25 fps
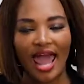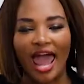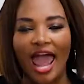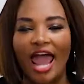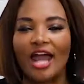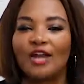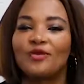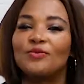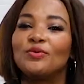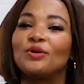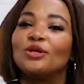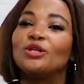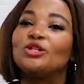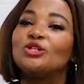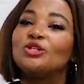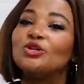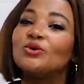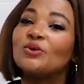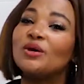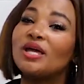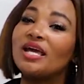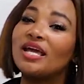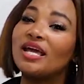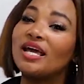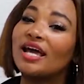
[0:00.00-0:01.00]
and we're
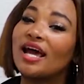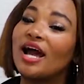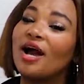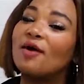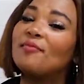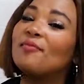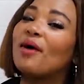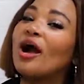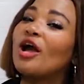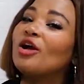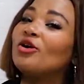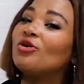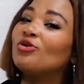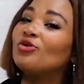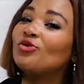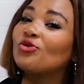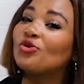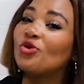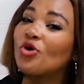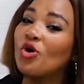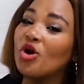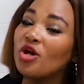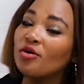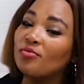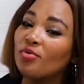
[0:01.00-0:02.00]
doing my
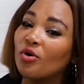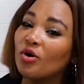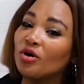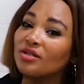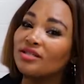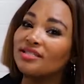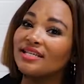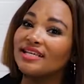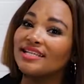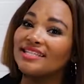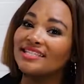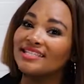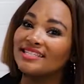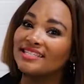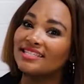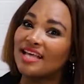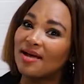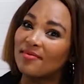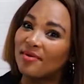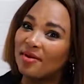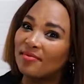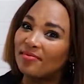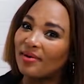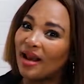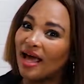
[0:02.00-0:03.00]
Rooibos
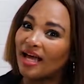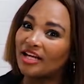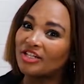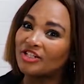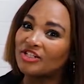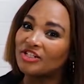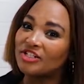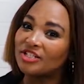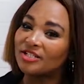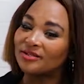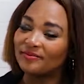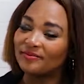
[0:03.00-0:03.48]
Summer Blush.